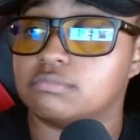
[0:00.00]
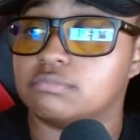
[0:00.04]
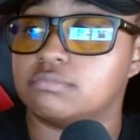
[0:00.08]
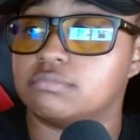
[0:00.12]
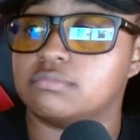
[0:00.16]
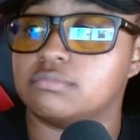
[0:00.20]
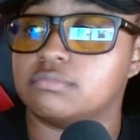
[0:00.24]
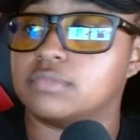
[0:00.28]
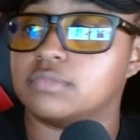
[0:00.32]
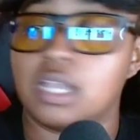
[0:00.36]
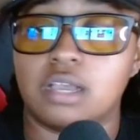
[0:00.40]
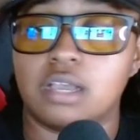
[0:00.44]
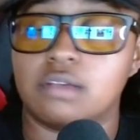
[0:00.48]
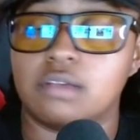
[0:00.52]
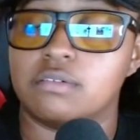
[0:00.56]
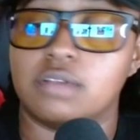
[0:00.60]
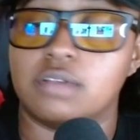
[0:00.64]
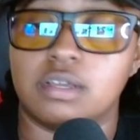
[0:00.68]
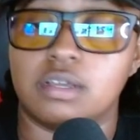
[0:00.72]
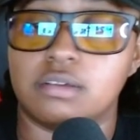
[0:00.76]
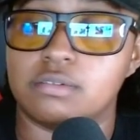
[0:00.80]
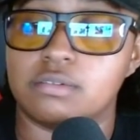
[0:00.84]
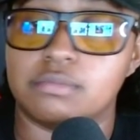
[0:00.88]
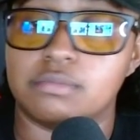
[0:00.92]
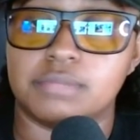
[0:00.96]
I
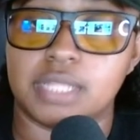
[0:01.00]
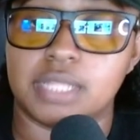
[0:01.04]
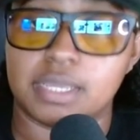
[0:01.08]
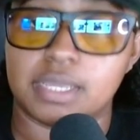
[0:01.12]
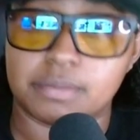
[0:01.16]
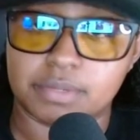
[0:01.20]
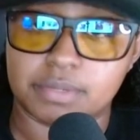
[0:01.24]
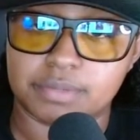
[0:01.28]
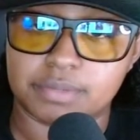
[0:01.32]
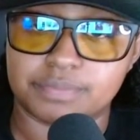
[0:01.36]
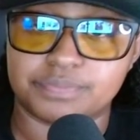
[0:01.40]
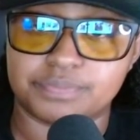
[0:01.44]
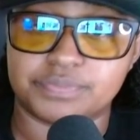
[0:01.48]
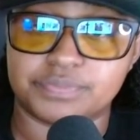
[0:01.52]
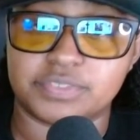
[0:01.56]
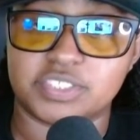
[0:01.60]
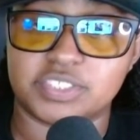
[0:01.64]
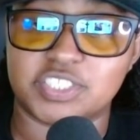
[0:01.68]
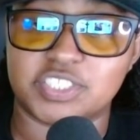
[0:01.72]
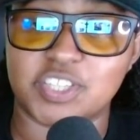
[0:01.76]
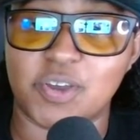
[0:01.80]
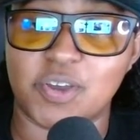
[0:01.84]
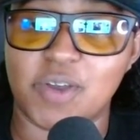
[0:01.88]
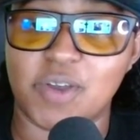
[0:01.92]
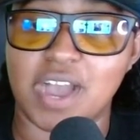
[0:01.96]
don't blame her.
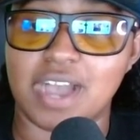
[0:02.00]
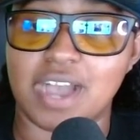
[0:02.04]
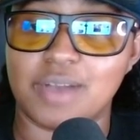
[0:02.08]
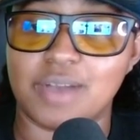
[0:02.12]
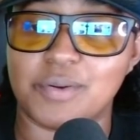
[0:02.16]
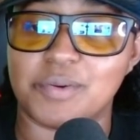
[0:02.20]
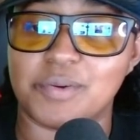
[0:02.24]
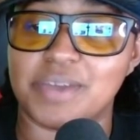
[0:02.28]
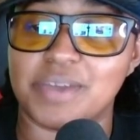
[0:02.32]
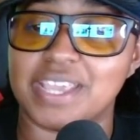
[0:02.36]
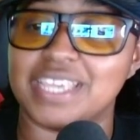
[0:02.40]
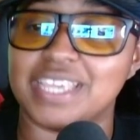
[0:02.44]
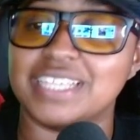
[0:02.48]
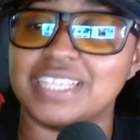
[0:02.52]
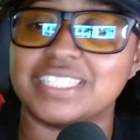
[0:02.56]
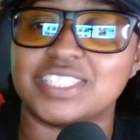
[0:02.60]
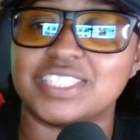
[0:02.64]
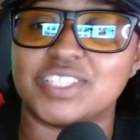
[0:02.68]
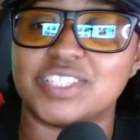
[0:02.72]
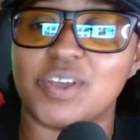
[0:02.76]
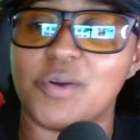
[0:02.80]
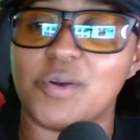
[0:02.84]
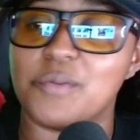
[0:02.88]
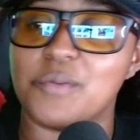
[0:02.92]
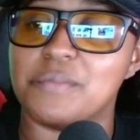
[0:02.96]
So wait, it's
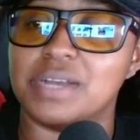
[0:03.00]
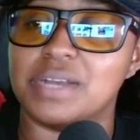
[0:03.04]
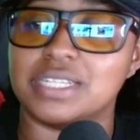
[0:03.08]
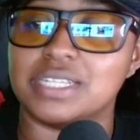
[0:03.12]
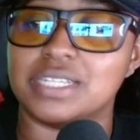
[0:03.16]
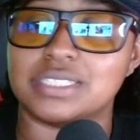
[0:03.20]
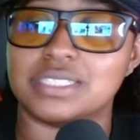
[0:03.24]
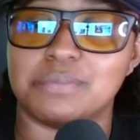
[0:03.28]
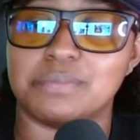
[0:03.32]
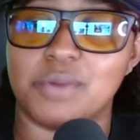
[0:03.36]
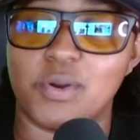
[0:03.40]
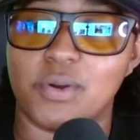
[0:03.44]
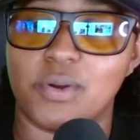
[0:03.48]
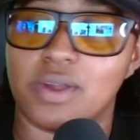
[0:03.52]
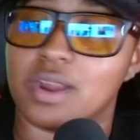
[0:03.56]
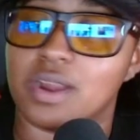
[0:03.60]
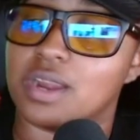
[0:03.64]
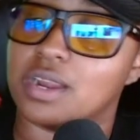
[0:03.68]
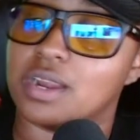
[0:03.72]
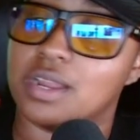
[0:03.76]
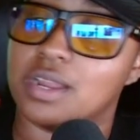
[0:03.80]
so much more.